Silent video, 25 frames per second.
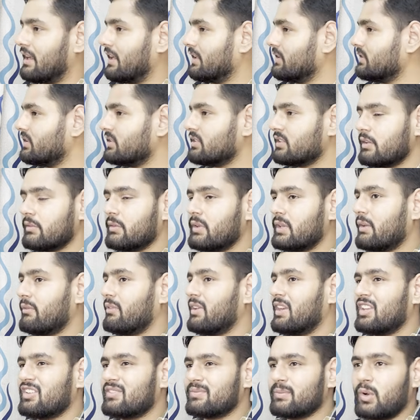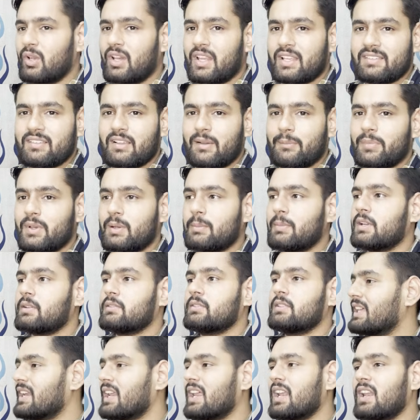I just given a very small example, but
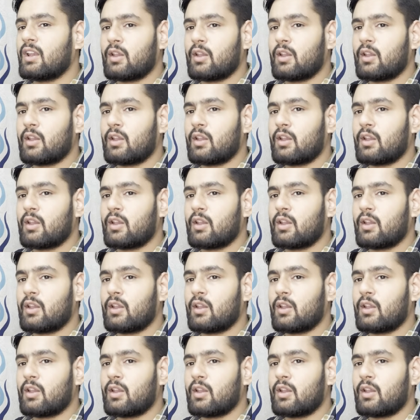there